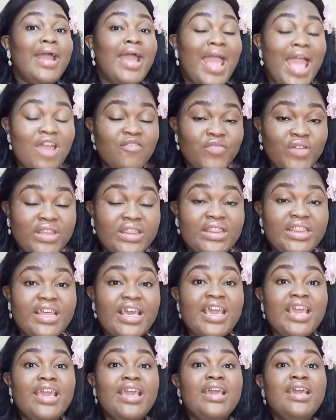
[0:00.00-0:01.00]

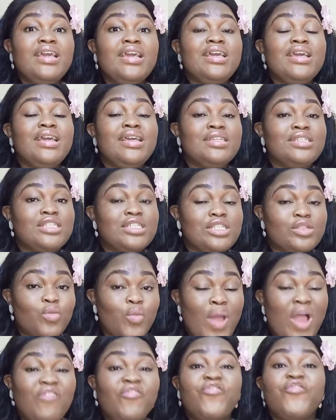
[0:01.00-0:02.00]
everything is,
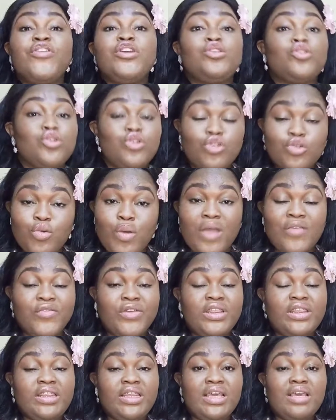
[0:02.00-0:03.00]
we are free to do
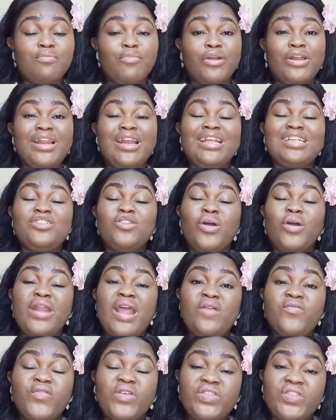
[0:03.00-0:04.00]
everything, but it is not
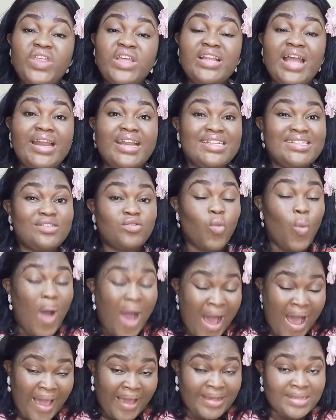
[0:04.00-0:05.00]
everything that is
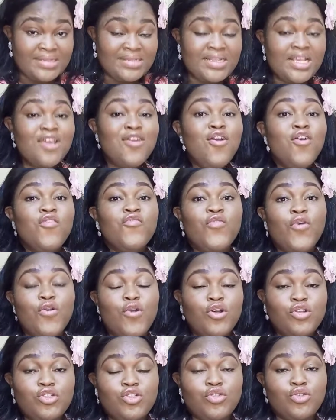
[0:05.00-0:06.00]
wise for
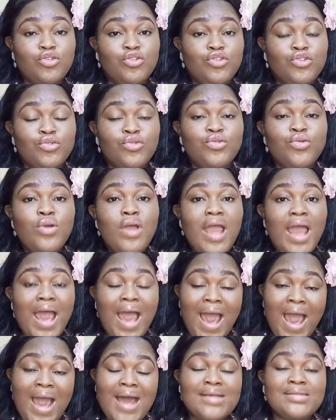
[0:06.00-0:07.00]
us to do
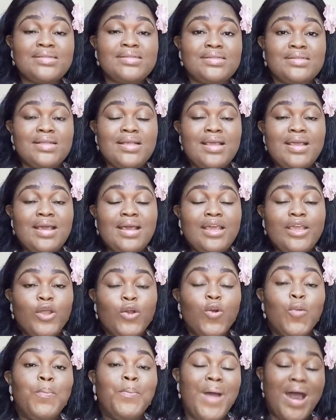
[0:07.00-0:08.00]
as
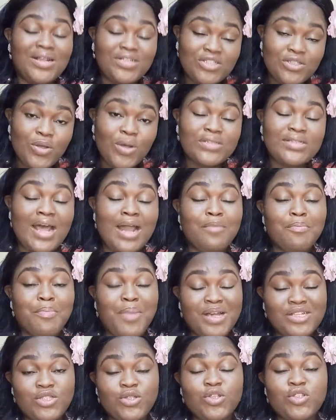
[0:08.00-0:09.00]
pastors and
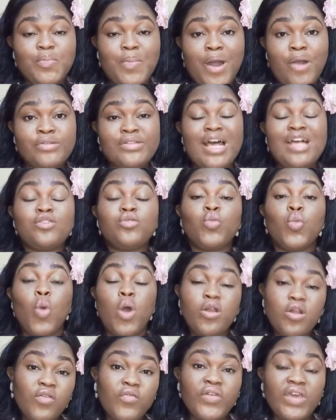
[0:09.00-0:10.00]
pastor spouse. And
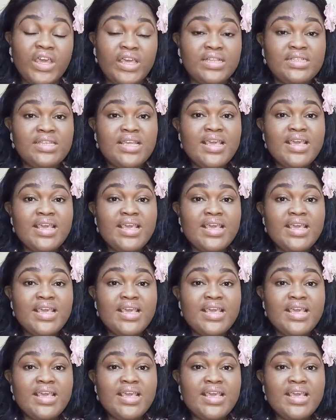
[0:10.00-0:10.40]
one of it